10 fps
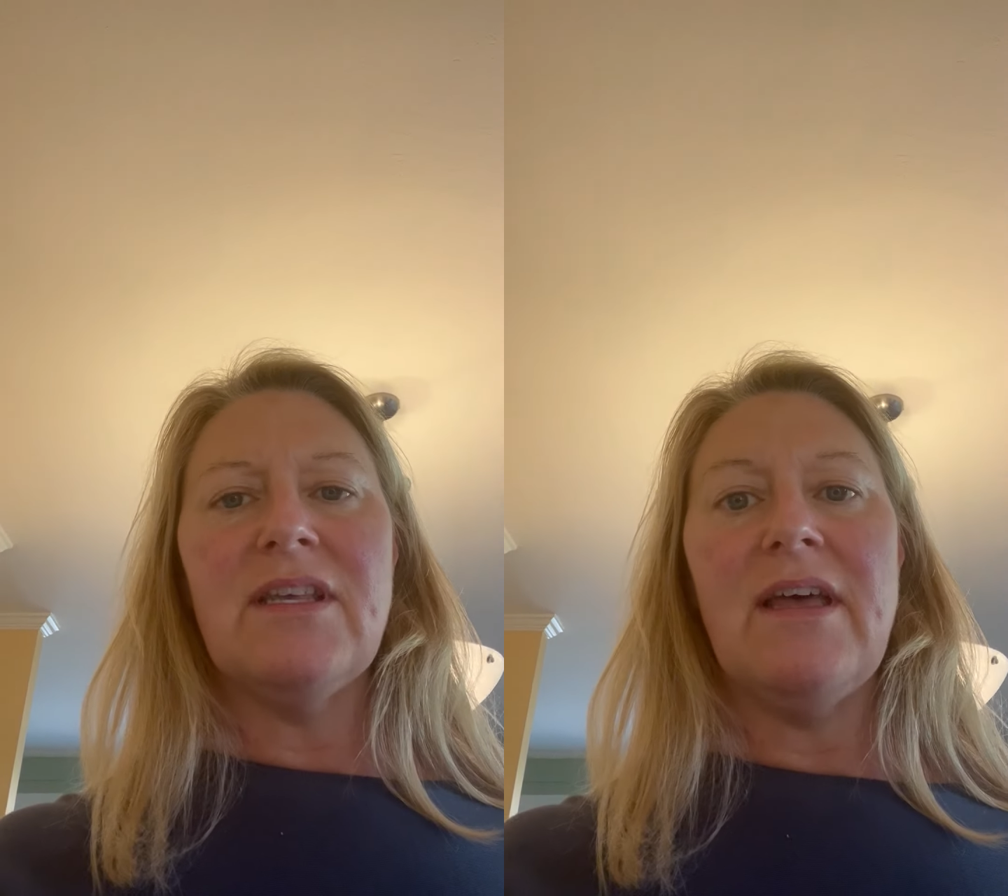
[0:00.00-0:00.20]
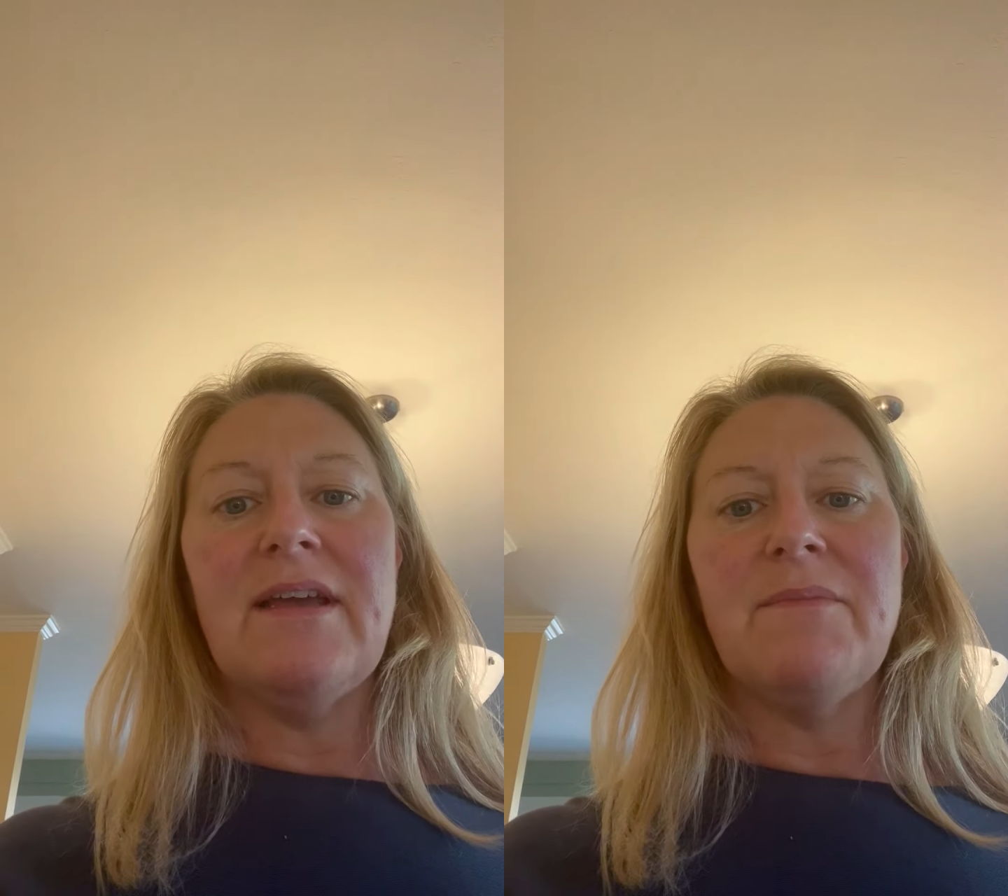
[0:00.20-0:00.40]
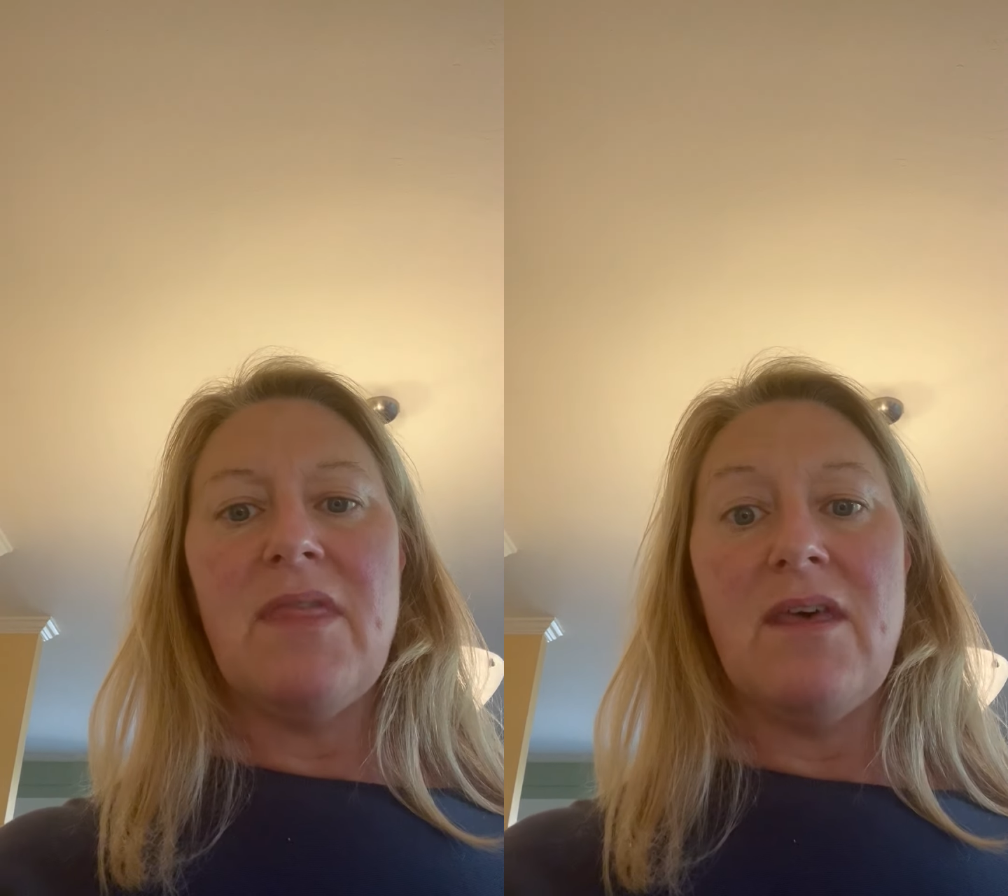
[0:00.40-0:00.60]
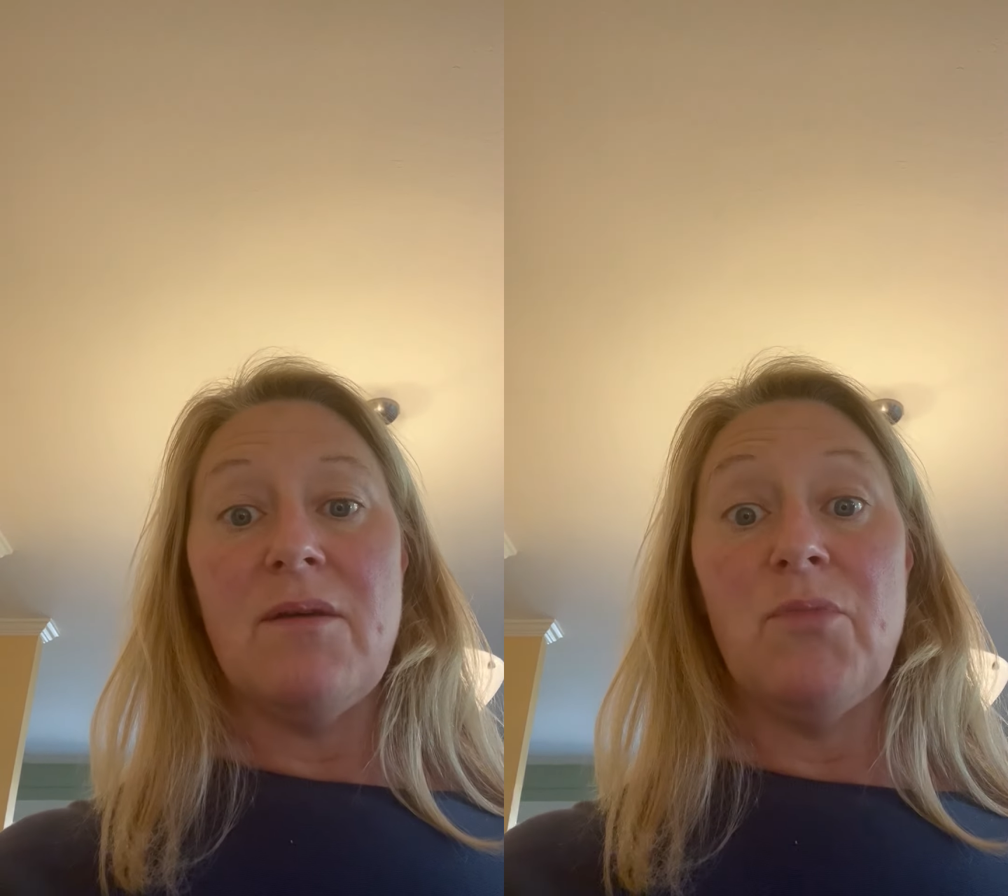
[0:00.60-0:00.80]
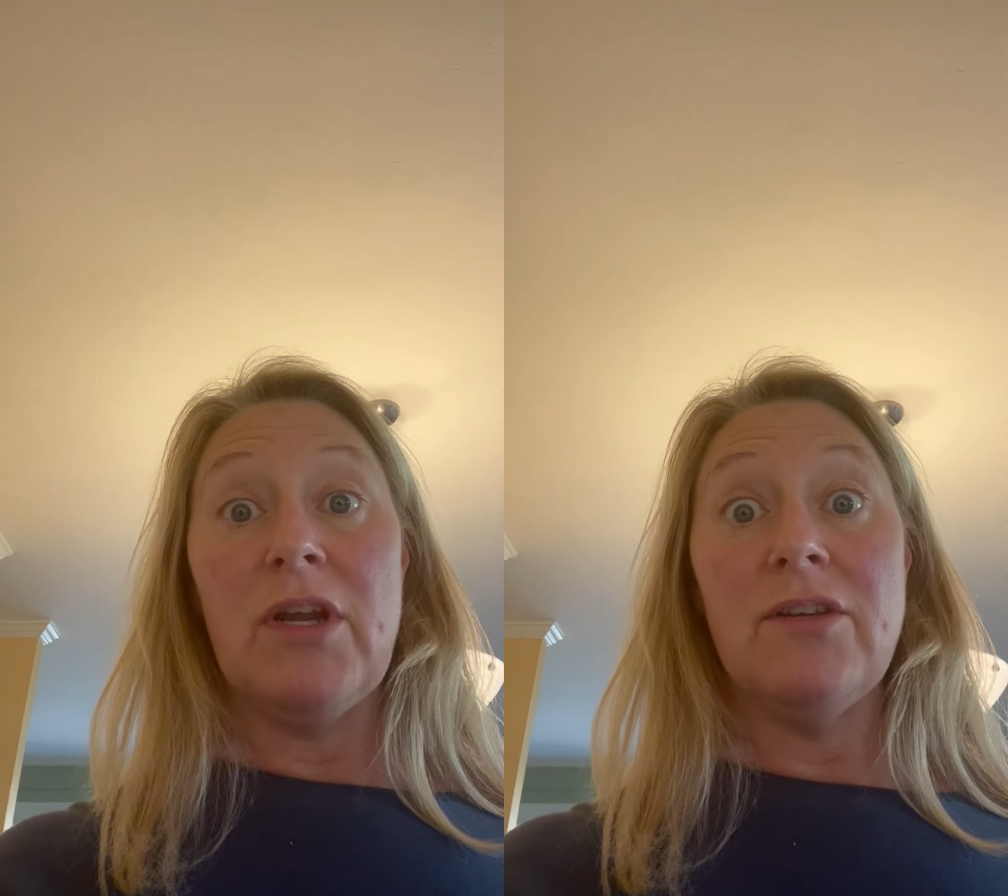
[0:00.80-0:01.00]
I am
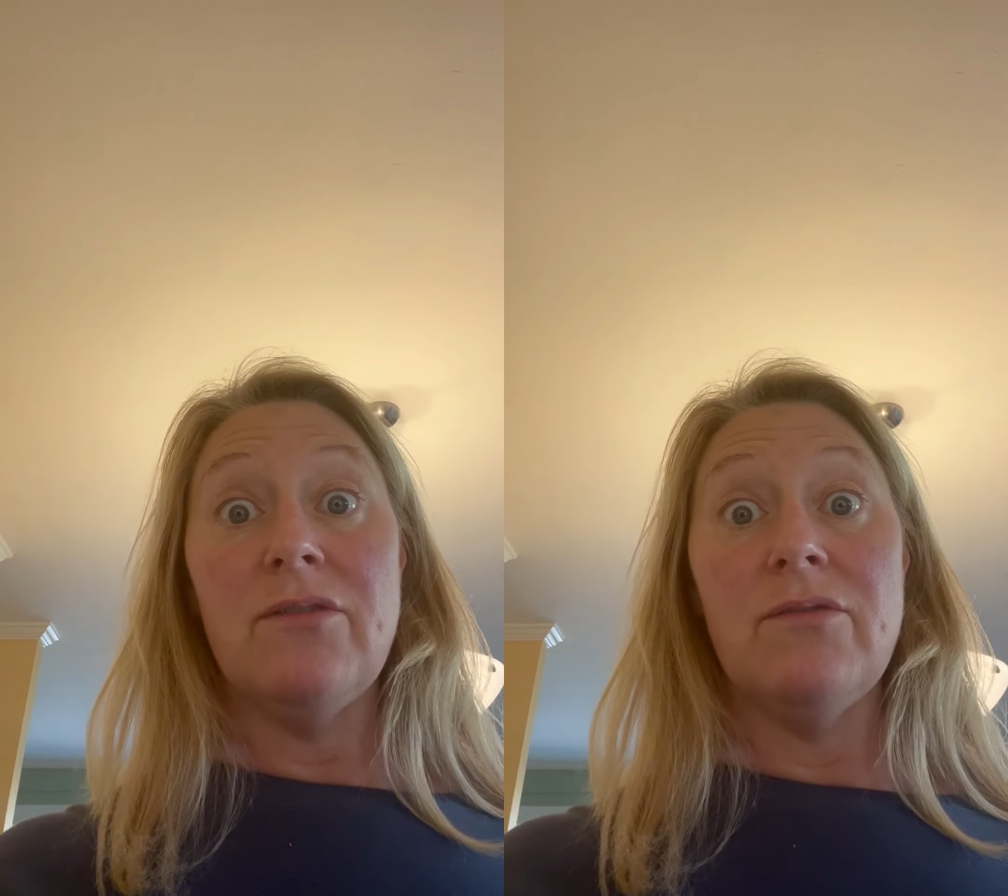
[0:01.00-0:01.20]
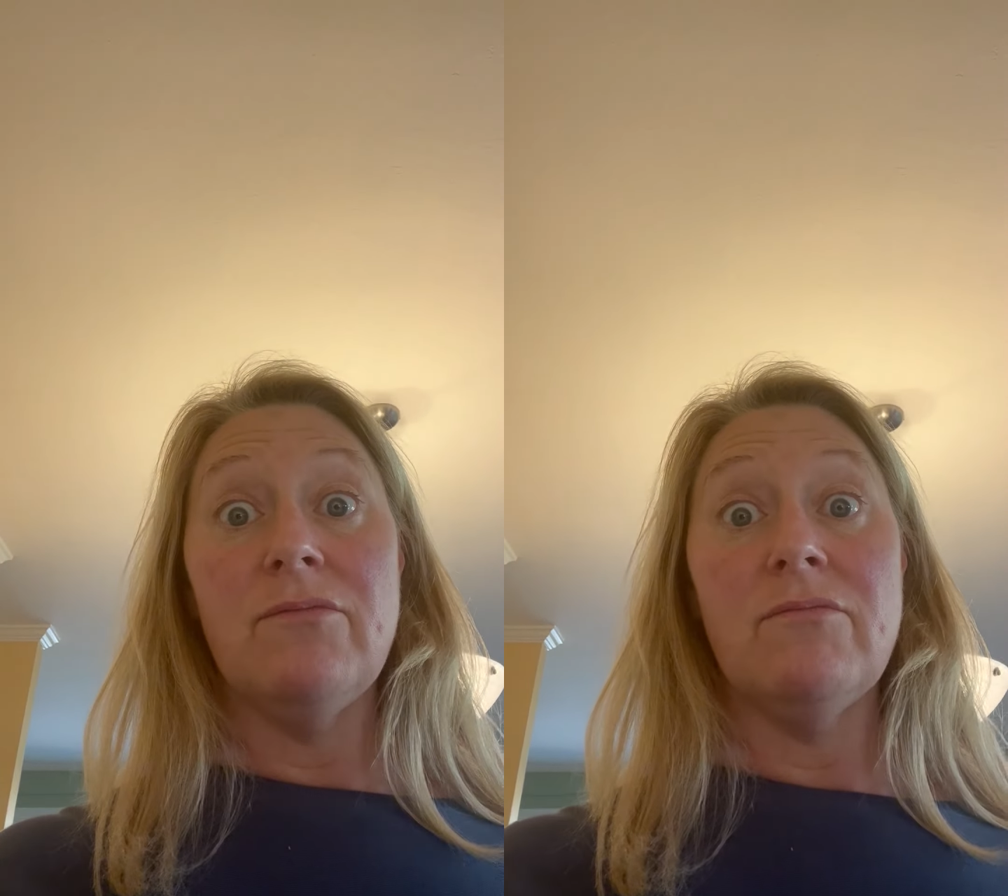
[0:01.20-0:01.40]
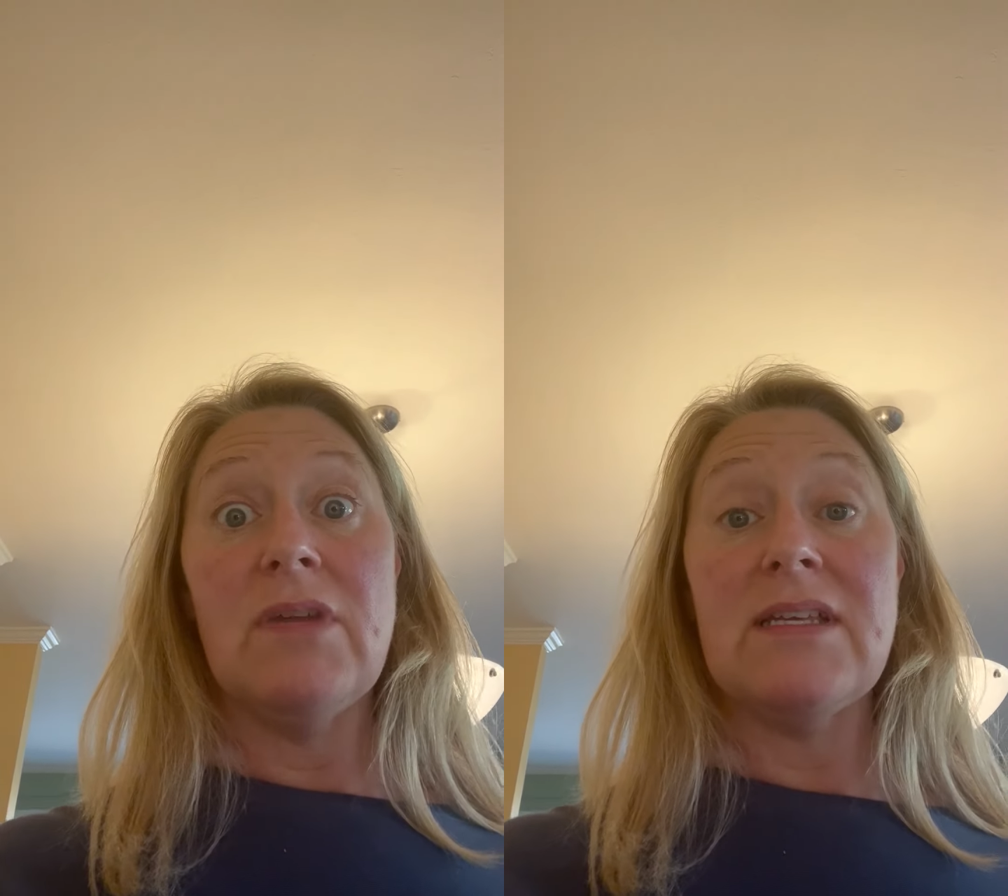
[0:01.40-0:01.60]
the brand new